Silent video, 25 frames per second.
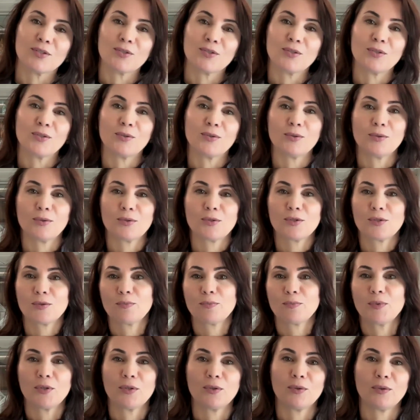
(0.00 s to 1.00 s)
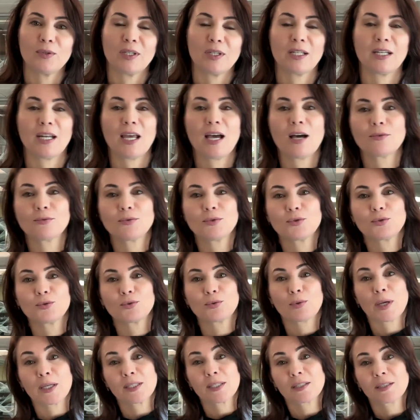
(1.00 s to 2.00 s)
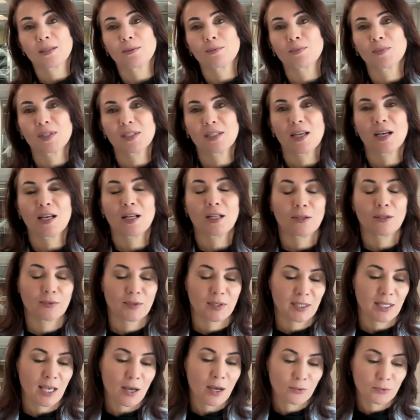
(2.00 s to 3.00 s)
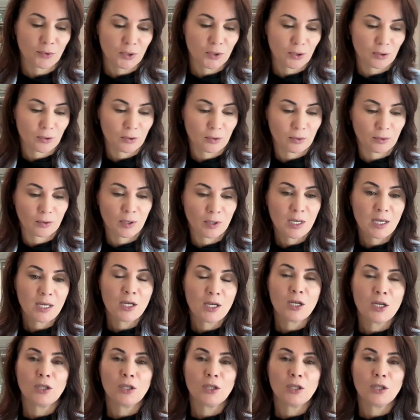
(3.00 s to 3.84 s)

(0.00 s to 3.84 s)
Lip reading: spoon and how to dress themselves, how to